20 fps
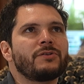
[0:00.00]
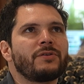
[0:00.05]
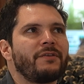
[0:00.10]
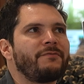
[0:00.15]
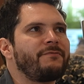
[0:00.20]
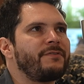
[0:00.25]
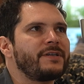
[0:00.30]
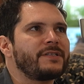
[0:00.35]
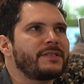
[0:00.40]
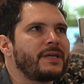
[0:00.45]

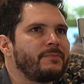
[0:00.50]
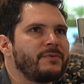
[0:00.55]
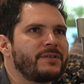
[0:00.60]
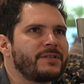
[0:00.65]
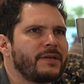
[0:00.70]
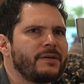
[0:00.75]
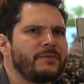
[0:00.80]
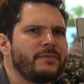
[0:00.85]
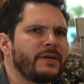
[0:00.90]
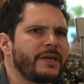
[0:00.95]
the first time we
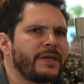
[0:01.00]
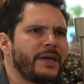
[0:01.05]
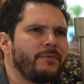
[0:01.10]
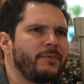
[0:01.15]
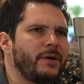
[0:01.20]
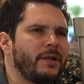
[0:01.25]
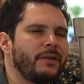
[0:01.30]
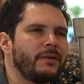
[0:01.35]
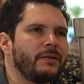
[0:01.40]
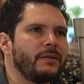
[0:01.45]
say, okay,
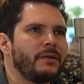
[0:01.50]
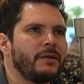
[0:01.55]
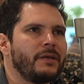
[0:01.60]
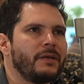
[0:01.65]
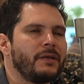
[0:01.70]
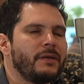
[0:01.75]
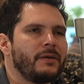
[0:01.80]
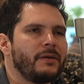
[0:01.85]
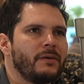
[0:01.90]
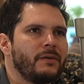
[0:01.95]
well,
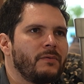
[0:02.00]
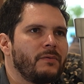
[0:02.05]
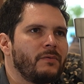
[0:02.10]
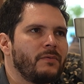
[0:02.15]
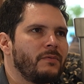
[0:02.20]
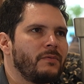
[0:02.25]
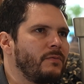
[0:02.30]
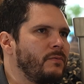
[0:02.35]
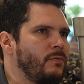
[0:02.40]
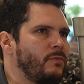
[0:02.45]

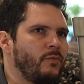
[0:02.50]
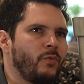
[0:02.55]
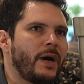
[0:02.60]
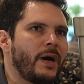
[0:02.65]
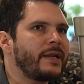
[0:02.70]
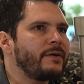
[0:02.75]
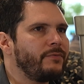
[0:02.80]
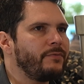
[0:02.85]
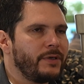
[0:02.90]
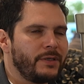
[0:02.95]

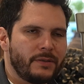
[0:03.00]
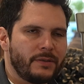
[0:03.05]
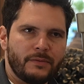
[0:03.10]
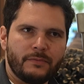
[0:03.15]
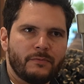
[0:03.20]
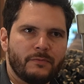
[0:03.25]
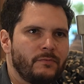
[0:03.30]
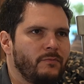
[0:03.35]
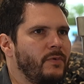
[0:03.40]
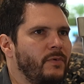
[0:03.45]
what if we
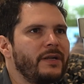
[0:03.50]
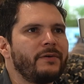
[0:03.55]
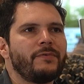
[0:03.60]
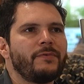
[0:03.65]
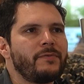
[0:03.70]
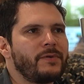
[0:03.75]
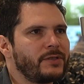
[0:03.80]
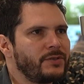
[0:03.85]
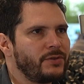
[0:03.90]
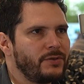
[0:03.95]

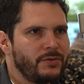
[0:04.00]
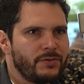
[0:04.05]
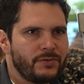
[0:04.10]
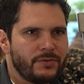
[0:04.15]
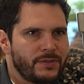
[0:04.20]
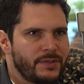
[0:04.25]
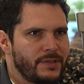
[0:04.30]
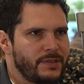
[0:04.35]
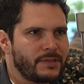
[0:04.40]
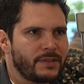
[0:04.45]
were to
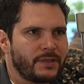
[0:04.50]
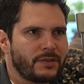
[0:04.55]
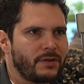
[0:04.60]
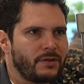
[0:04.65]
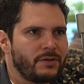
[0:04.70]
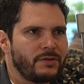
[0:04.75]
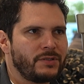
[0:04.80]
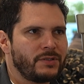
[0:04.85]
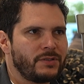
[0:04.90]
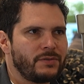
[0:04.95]
use this
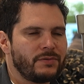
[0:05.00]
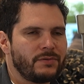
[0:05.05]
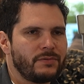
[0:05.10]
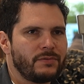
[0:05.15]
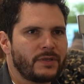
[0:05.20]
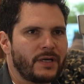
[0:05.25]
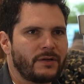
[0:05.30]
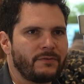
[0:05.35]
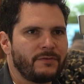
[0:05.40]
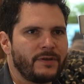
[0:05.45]
technology
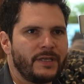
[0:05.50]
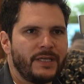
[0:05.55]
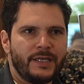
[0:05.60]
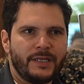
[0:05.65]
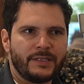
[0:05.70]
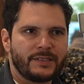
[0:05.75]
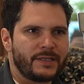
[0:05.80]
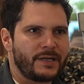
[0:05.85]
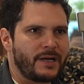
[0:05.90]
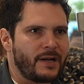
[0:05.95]
to kind of
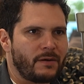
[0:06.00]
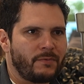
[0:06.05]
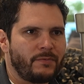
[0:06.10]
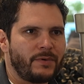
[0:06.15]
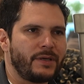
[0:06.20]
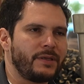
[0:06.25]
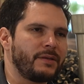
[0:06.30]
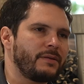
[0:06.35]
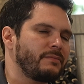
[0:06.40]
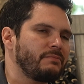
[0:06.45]
interact
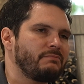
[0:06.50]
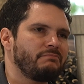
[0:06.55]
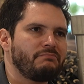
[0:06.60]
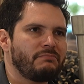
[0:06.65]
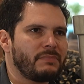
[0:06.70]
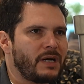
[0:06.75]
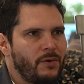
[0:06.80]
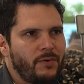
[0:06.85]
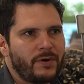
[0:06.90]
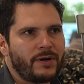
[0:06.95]
with
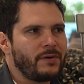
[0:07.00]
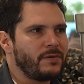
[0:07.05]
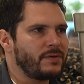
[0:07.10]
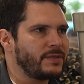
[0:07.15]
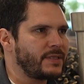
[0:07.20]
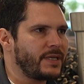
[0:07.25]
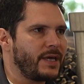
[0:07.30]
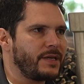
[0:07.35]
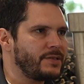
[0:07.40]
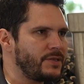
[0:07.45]
our own
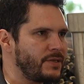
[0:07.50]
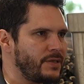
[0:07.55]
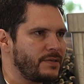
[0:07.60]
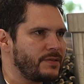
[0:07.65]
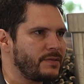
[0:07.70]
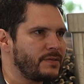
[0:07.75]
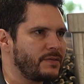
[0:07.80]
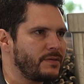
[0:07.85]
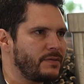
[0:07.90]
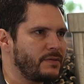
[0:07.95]

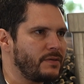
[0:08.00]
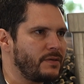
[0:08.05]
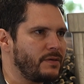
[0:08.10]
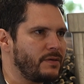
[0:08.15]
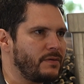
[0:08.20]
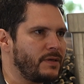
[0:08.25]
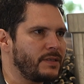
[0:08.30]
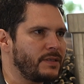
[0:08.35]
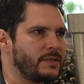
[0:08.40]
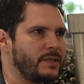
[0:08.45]
sketches,
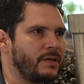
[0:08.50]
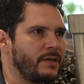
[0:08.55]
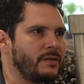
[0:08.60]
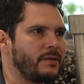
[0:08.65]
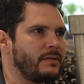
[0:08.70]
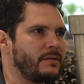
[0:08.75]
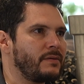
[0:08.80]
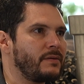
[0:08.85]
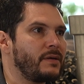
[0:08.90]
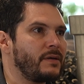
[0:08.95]
and
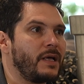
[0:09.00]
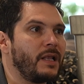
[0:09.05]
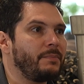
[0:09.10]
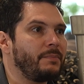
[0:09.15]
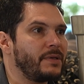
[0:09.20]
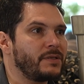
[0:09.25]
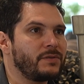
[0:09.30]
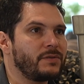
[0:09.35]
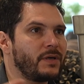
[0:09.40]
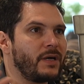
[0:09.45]
then
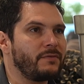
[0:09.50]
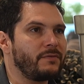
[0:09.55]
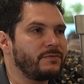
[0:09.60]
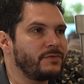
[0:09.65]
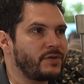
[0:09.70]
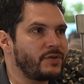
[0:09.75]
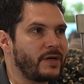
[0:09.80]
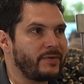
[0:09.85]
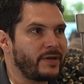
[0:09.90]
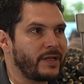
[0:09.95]
help us to kind
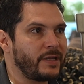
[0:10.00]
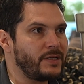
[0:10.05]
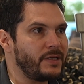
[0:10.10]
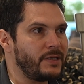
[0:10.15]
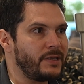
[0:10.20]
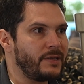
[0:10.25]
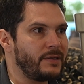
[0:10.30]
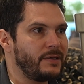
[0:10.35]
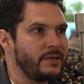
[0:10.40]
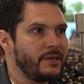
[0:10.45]
of drive an
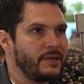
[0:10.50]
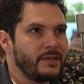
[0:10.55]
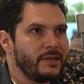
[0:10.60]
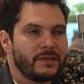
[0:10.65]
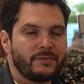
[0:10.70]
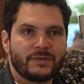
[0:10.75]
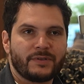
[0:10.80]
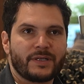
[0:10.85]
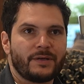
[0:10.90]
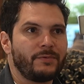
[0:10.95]
idea?
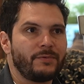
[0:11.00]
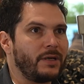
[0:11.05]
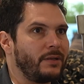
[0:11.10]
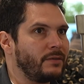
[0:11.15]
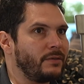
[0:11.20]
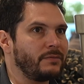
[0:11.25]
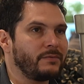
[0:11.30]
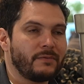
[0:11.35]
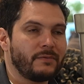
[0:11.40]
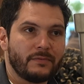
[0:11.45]
And we say,
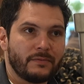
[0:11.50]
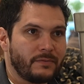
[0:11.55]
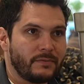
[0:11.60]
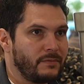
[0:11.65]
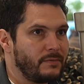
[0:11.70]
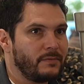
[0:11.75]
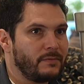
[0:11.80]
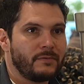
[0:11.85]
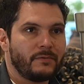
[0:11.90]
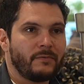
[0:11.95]
well,
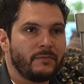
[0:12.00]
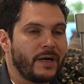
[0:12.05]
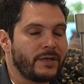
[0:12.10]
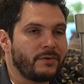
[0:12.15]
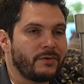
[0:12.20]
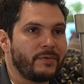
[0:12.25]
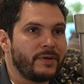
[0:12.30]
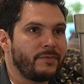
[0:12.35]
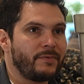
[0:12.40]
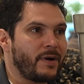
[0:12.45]
why
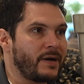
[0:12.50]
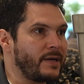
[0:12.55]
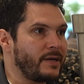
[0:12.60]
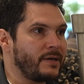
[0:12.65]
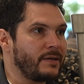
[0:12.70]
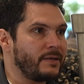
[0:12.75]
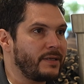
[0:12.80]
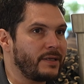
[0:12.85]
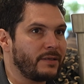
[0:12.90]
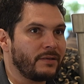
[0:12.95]
don't we run
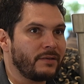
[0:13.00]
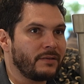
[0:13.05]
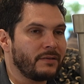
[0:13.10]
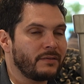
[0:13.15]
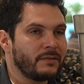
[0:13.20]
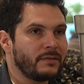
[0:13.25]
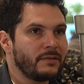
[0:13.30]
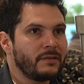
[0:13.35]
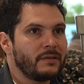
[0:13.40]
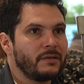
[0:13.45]
a
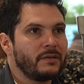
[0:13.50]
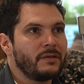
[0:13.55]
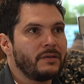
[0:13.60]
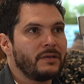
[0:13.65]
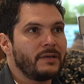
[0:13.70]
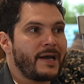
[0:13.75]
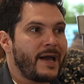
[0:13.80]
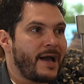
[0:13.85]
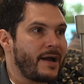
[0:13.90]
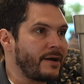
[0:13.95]
little
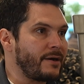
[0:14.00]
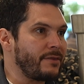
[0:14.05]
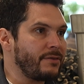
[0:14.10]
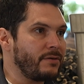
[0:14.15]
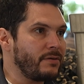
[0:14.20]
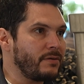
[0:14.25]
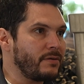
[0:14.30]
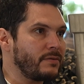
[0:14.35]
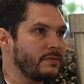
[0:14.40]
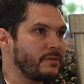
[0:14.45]

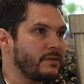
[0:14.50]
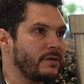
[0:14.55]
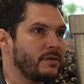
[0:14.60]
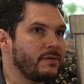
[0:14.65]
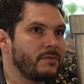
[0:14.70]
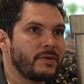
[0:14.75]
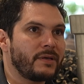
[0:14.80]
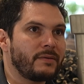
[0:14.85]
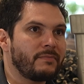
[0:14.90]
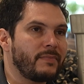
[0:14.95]
hackathon?
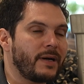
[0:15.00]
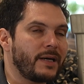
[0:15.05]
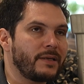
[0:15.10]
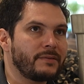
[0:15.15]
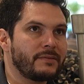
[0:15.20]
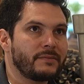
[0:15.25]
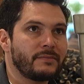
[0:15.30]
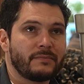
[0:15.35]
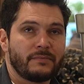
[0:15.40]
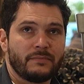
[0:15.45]
We invite